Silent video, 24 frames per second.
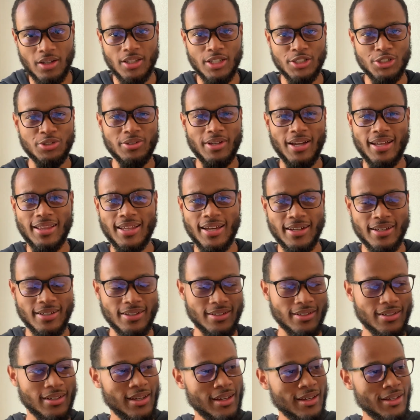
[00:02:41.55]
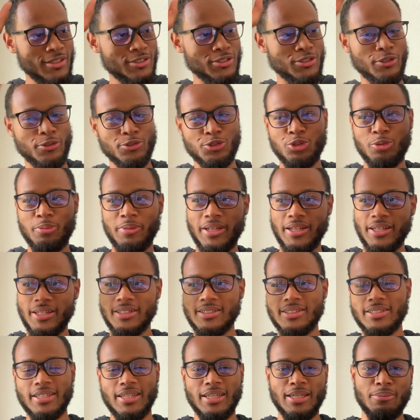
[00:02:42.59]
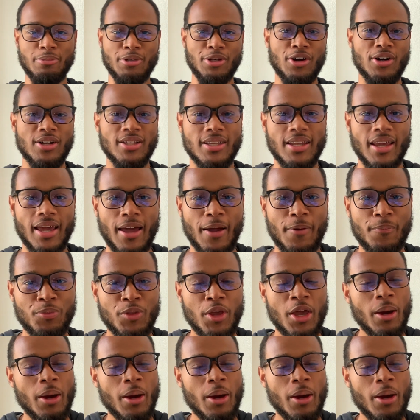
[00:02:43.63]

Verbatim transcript: unless you got like a social media team and all of that.